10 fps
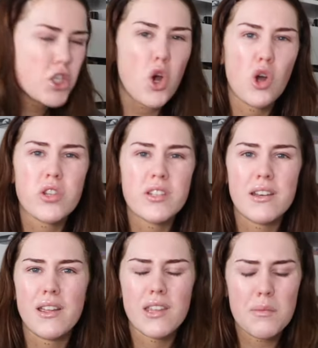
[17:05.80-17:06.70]
shorts
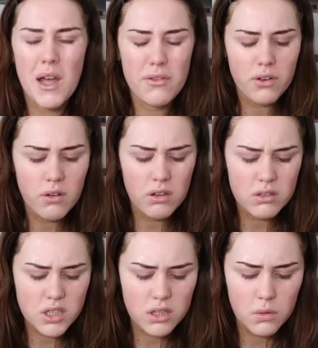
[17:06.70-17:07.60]
underneath it, but I
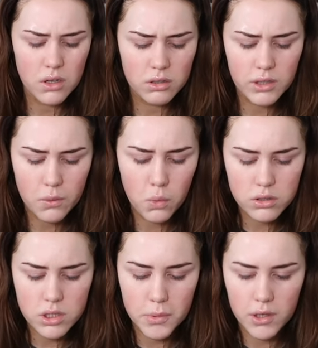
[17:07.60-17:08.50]
thought, you know what, like,
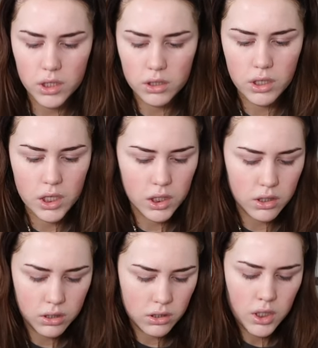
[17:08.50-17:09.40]
what's the point? Like,
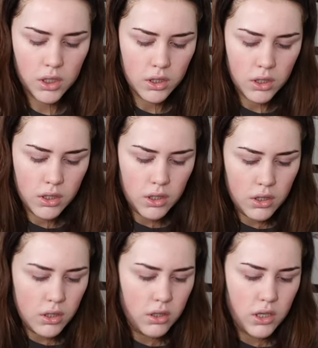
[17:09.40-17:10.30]

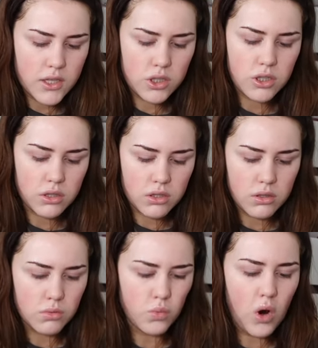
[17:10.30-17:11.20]
it's just,
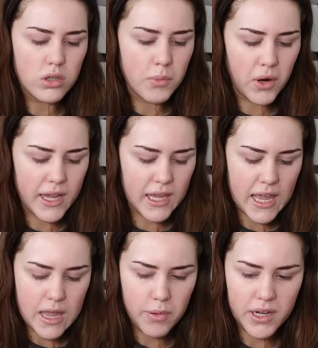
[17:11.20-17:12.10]
what's the point in
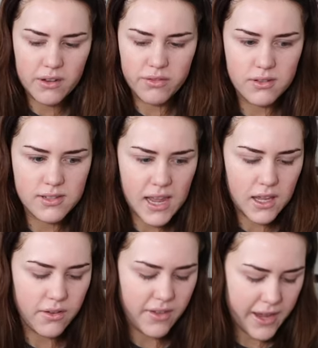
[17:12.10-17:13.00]
keeping it for the sake of it?